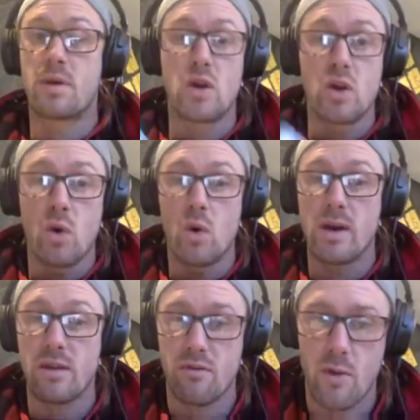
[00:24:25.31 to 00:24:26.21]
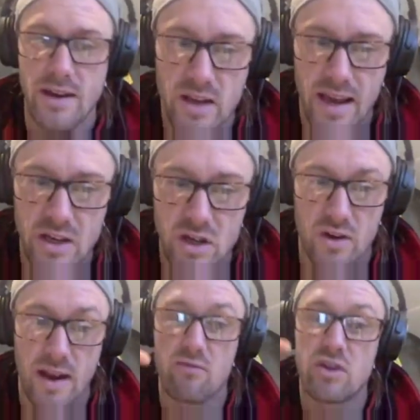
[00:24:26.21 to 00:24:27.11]
purely through education
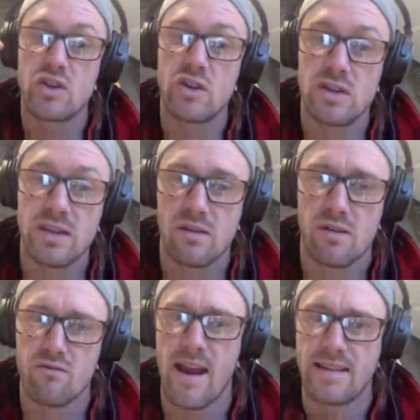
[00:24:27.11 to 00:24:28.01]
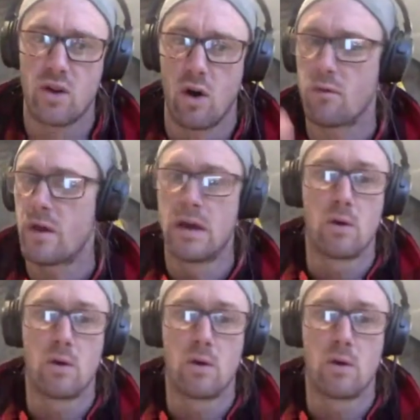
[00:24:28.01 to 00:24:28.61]
and reducing the threat of,